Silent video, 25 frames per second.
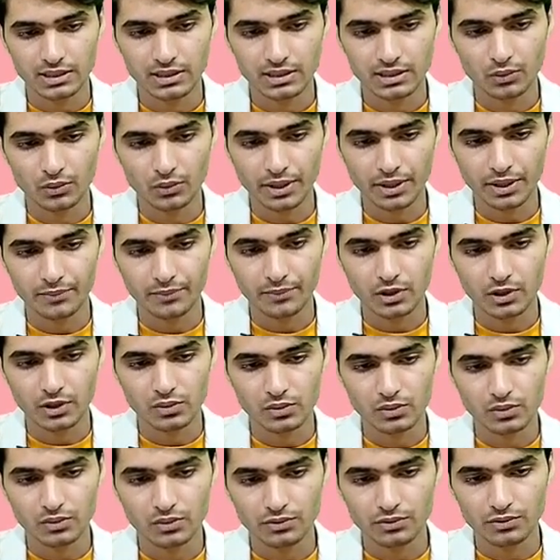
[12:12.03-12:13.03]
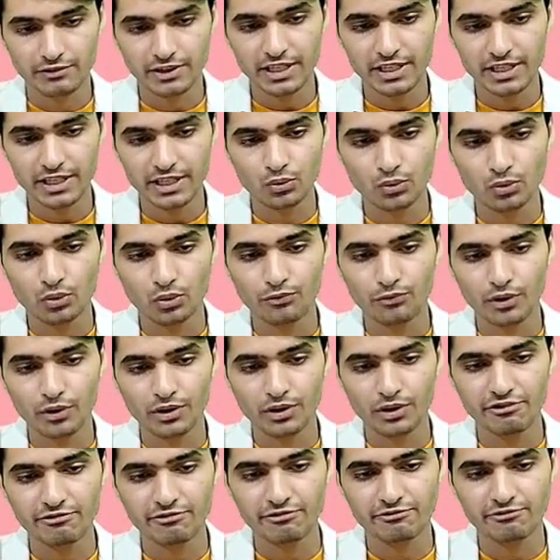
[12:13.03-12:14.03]
Okay, so we need to go for
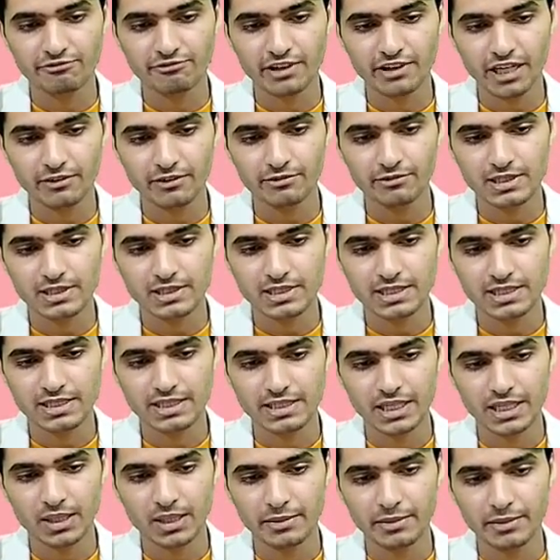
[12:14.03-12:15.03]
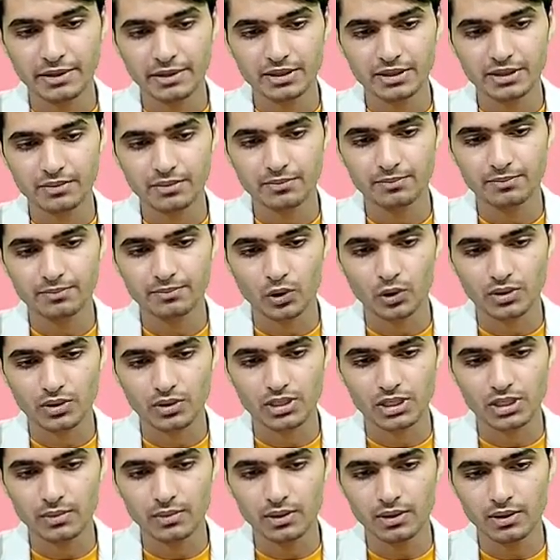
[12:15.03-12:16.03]
the 5 centimeter
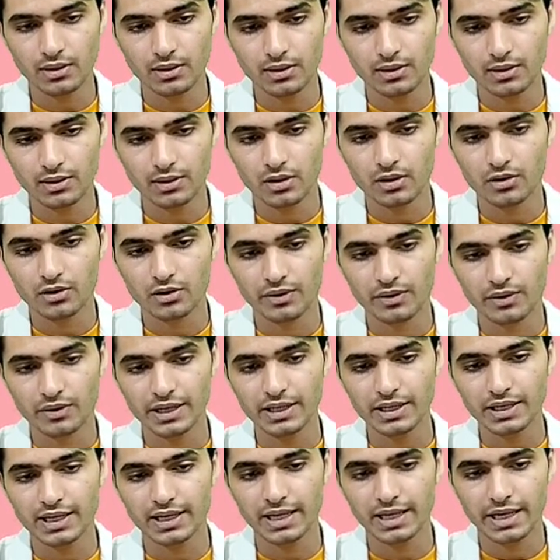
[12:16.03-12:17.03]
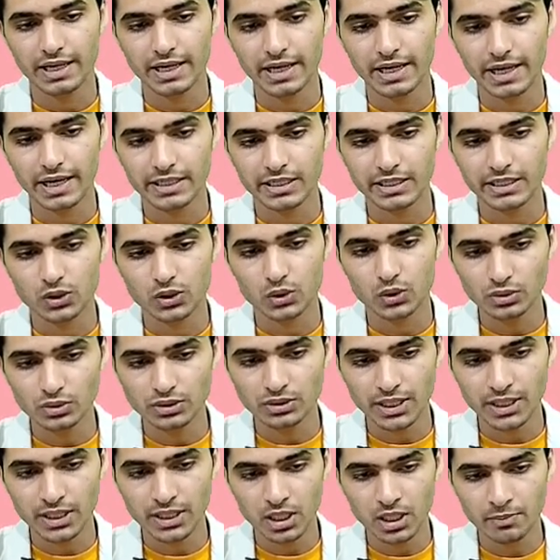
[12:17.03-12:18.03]
proximal, right, and 2
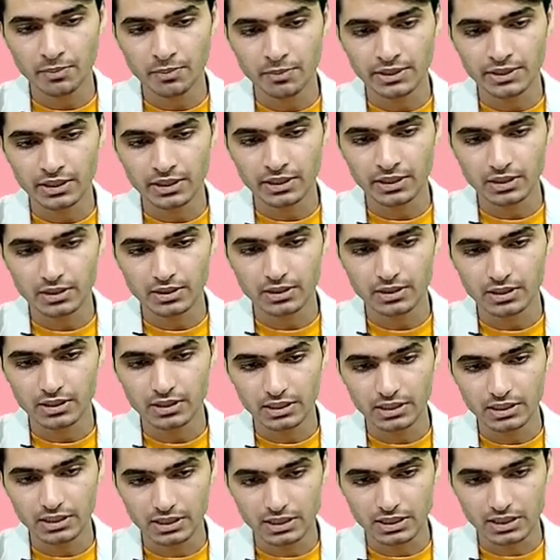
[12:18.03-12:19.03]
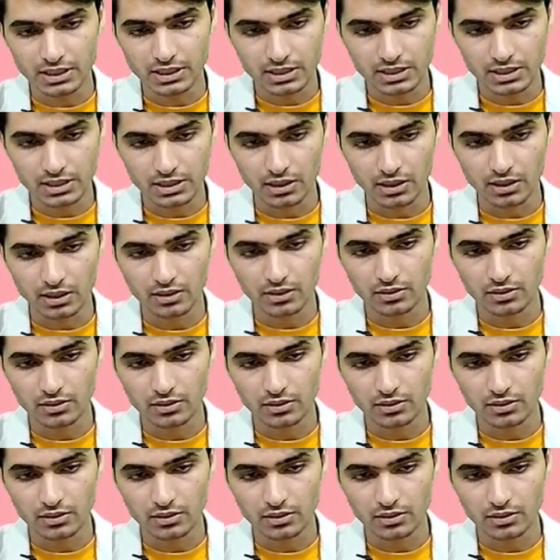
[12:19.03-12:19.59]
centimeter distal